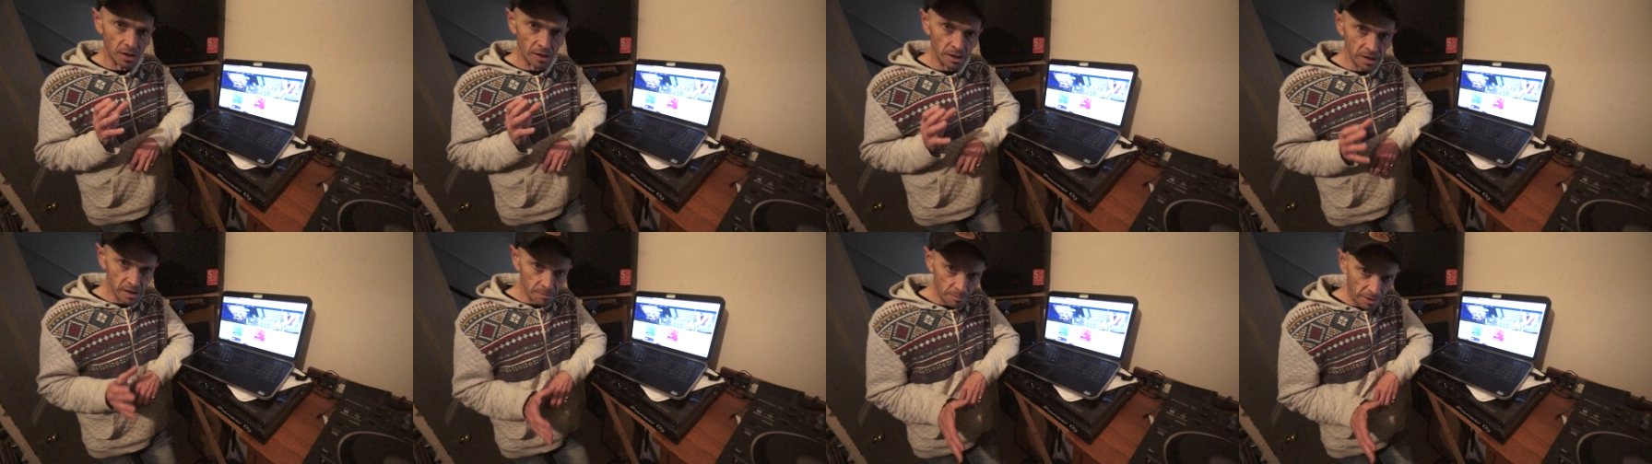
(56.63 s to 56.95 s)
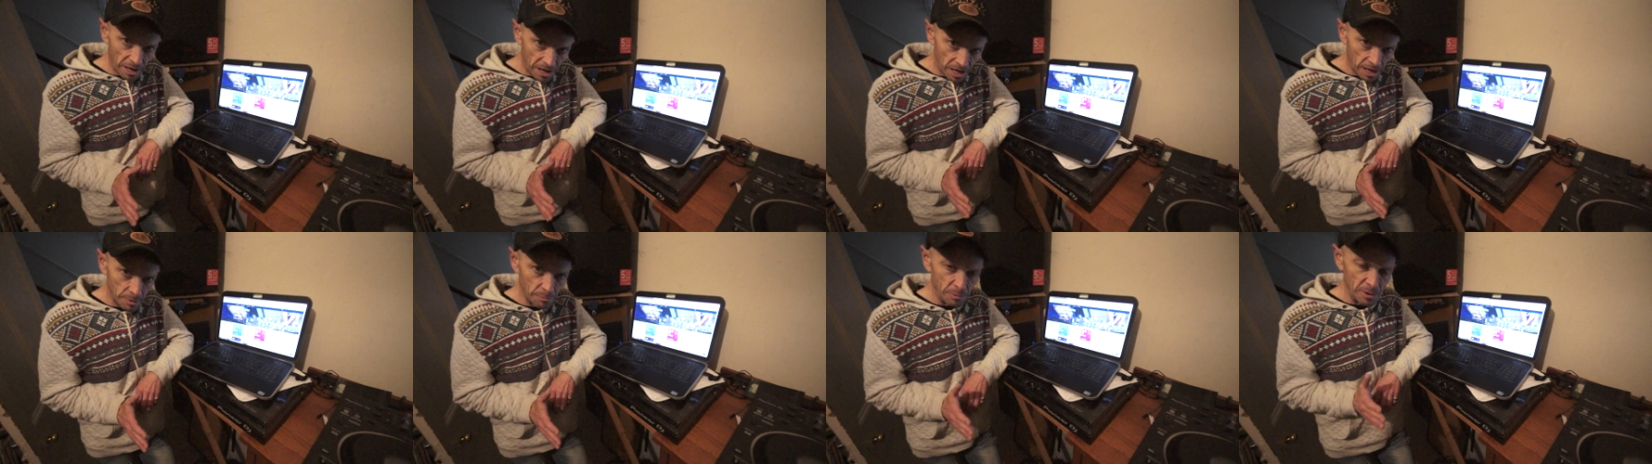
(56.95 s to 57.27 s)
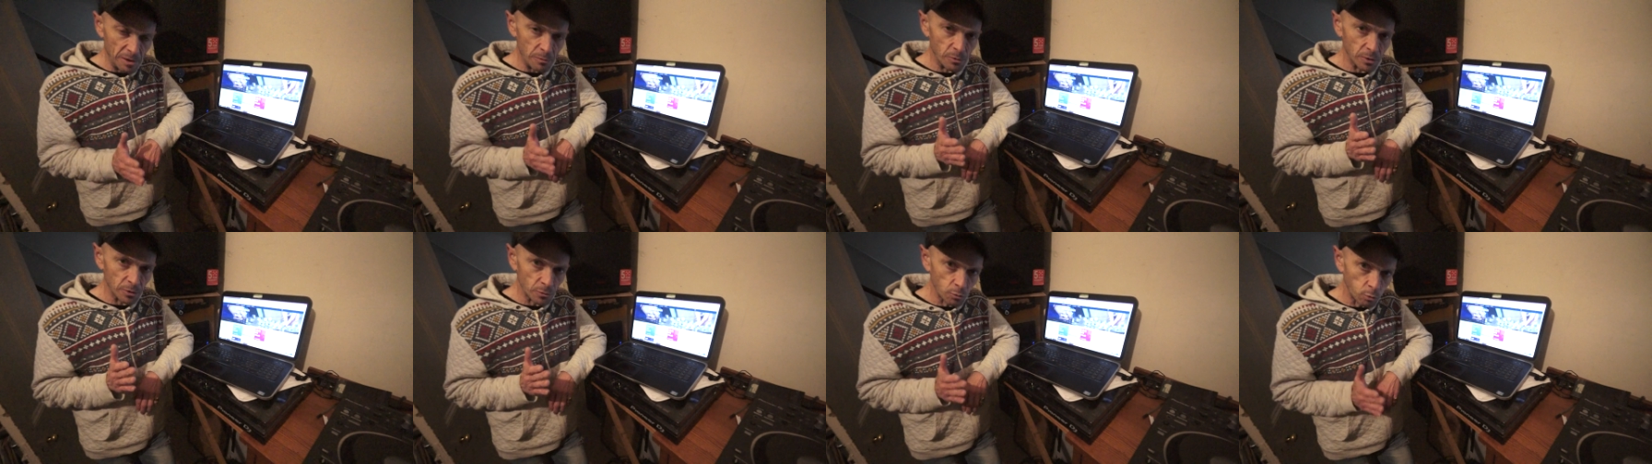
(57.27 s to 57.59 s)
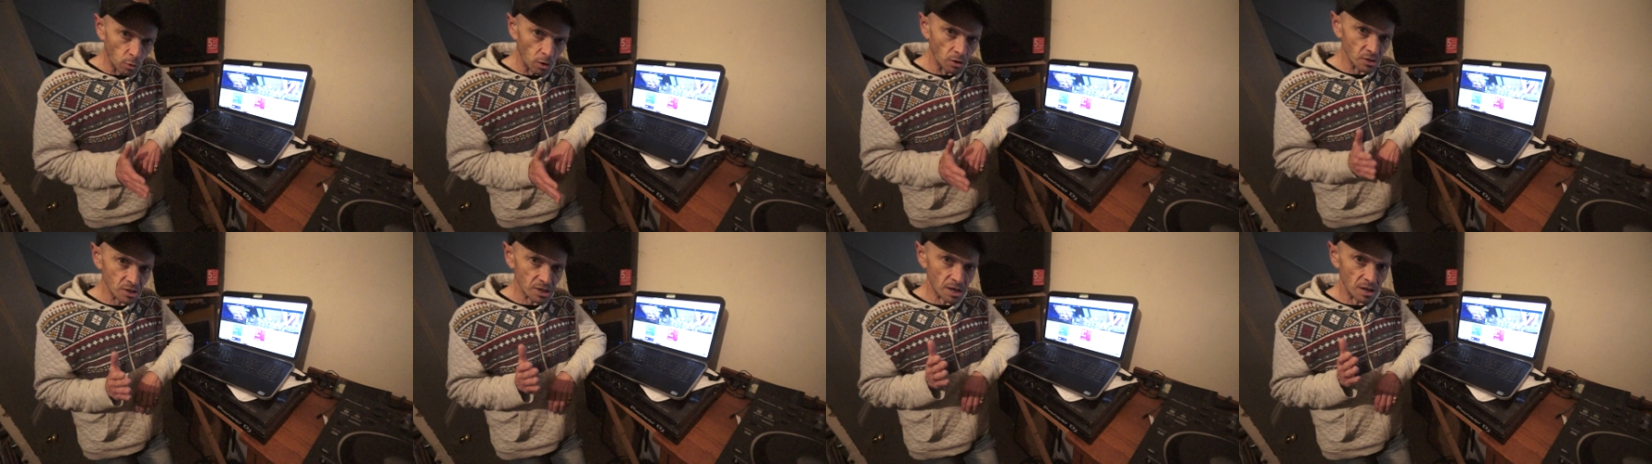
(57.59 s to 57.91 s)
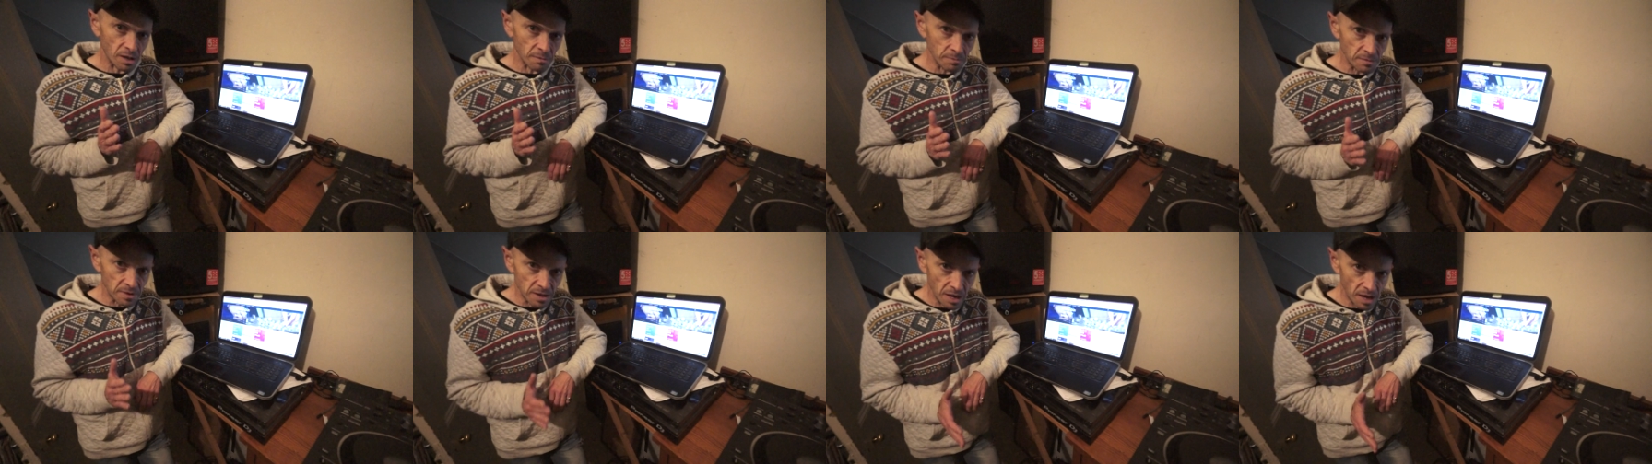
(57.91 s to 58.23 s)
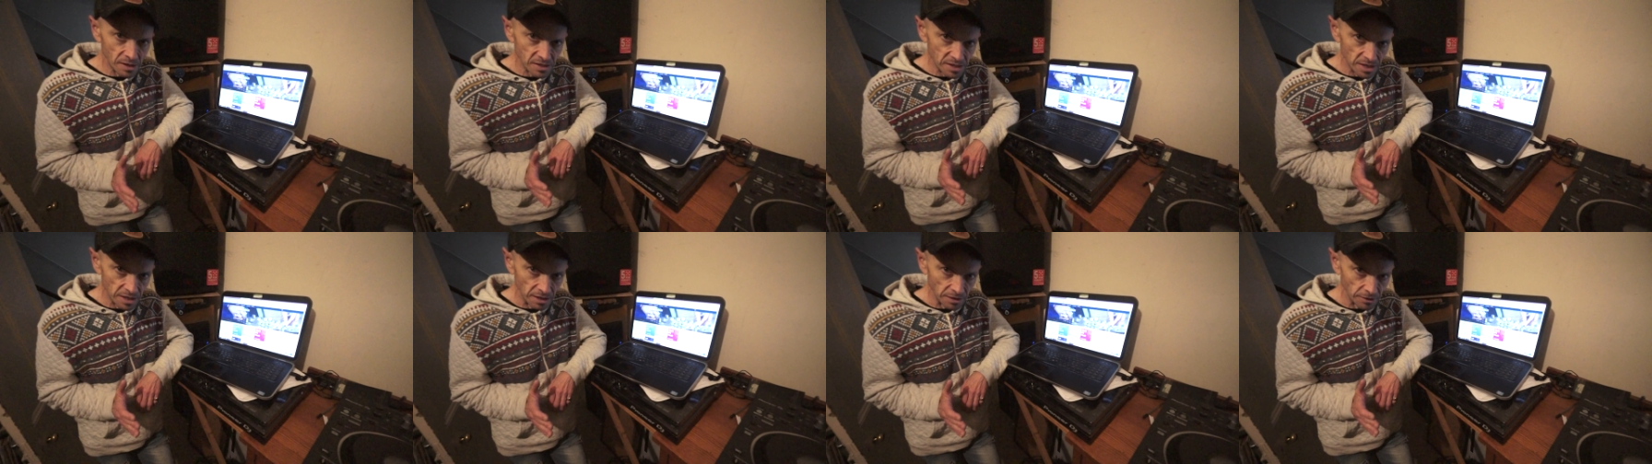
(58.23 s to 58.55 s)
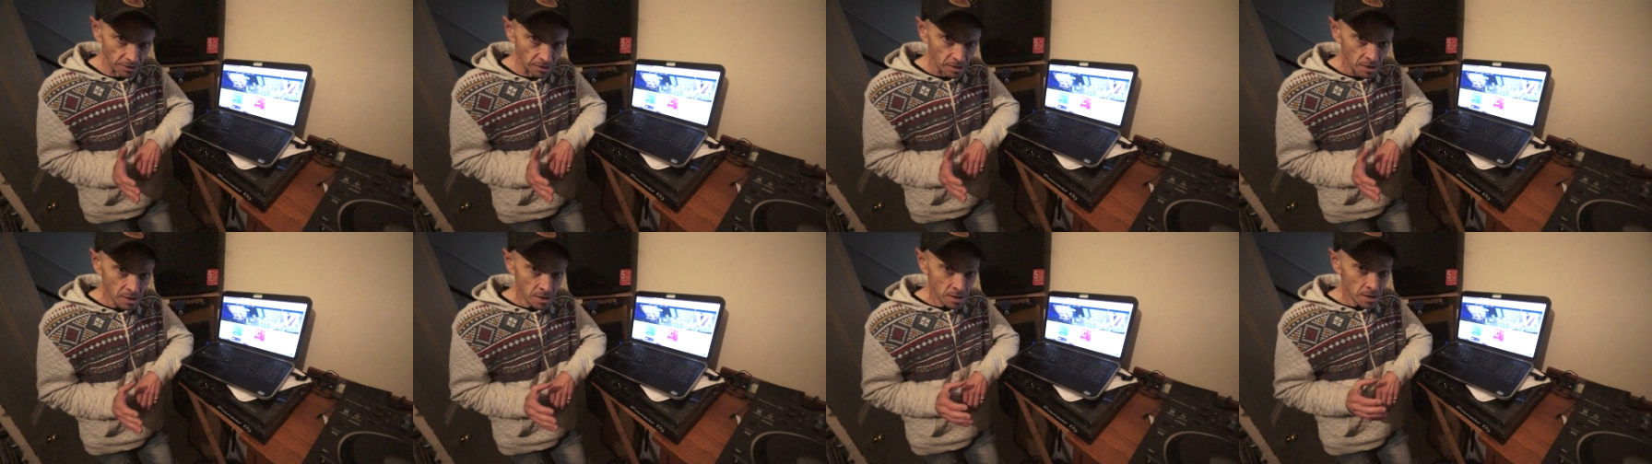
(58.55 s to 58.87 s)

I am happy with what I'm getting